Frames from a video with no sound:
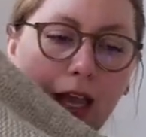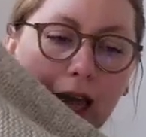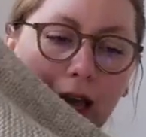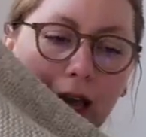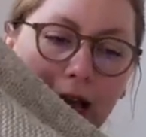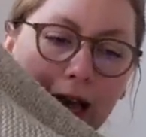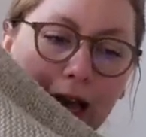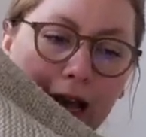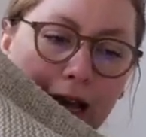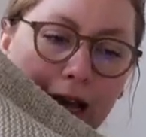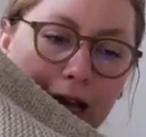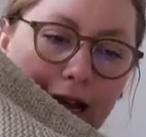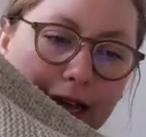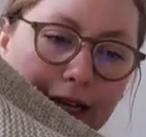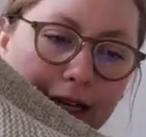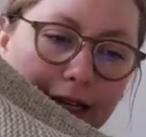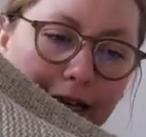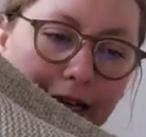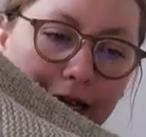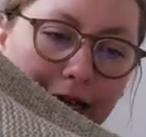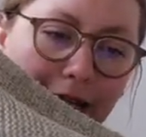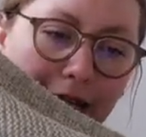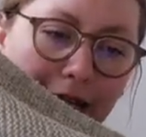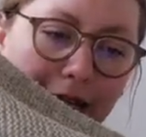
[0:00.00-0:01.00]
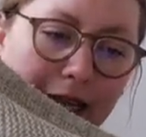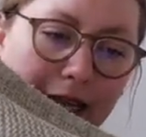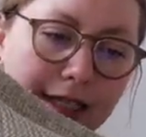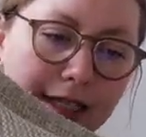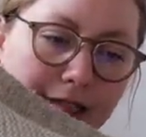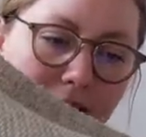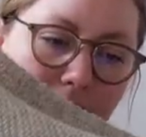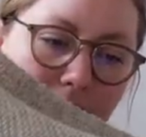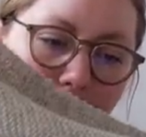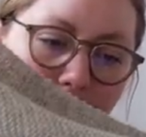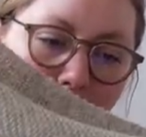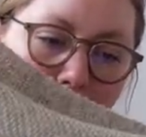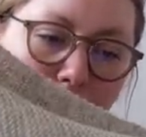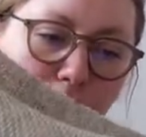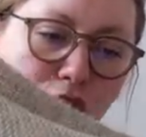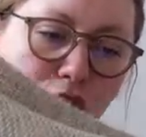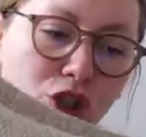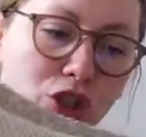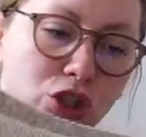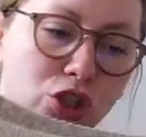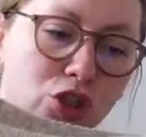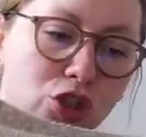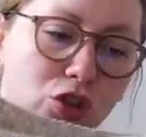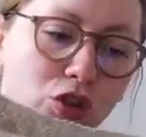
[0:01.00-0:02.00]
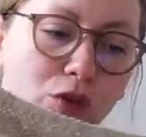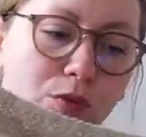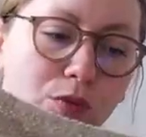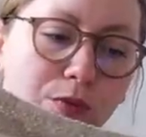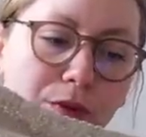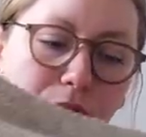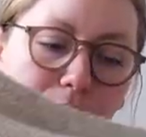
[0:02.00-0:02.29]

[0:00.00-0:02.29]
And it is a super